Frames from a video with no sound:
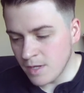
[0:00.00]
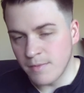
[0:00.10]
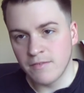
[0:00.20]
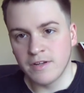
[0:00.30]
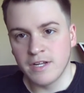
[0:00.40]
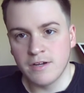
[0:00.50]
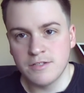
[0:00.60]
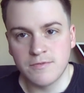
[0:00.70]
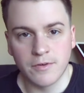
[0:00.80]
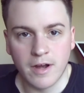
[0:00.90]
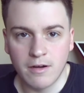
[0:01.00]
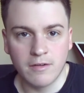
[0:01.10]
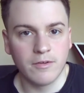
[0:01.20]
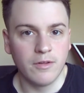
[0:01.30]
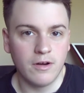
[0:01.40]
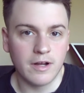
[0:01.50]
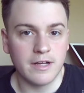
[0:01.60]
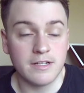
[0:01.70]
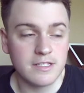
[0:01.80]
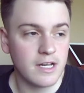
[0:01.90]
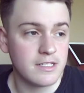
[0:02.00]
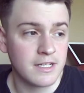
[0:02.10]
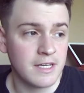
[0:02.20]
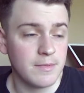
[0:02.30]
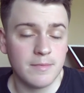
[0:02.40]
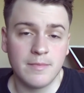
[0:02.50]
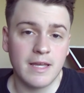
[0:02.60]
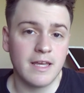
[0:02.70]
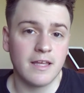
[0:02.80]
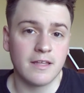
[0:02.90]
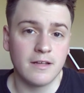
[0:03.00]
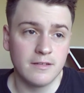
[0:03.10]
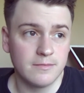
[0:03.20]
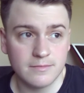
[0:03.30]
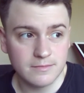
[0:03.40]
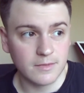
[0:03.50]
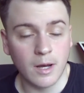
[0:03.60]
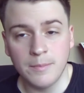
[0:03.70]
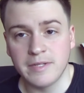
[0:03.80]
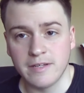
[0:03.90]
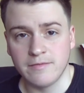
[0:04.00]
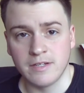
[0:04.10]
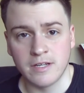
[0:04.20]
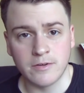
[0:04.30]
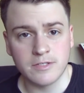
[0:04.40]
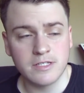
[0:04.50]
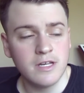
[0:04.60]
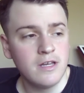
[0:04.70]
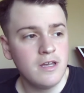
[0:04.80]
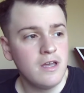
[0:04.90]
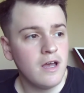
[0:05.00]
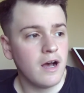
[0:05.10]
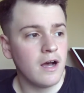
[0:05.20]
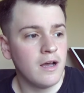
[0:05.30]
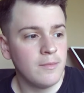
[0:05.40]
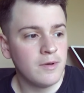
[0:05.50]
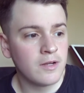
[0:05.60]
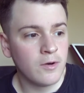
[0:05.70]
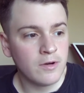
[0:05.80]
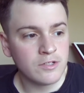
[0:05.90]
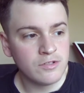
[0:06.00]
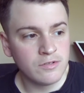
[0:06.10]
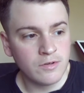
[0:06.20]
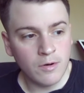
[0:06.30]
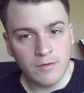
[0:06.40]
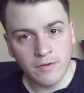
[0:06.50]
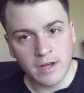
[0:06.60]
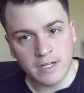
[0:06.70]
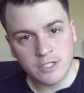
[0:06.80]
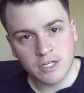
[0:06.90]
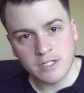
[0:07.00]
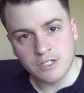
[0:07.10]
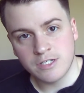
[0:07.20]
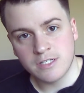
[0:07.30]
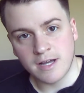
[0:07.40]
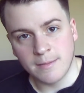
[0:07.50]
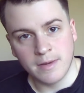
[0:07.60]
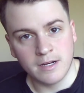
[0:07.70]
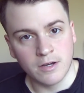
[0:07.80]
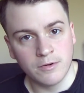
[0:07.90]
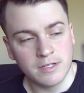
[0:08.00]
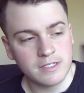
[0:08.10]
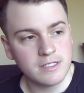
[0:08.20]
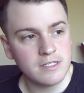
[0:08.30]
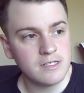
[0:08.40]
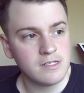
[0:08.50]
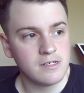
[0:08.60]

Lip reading: my videos for however long I decide to keep making update videos, I'm going to go over any changes I may notice.